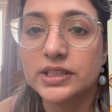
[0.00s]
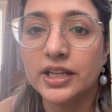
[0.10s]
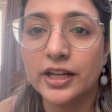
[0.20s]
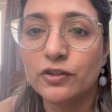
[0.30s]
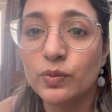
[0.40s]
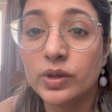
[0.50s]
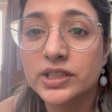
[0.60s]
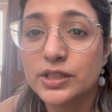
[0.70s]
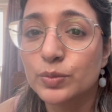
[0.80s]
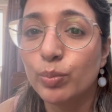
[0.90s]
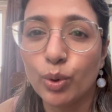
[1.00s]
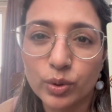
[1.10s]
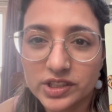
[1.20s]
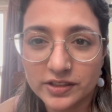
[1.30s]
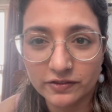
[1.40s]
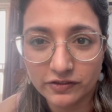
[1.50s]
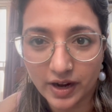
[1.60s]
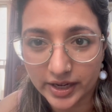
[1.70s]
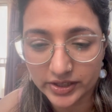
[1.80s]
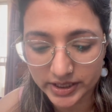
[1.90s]
The Knight of Wands is bold and
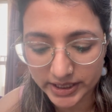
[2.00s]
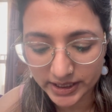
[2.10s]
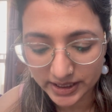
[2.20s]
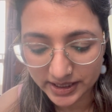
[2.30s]
fiery.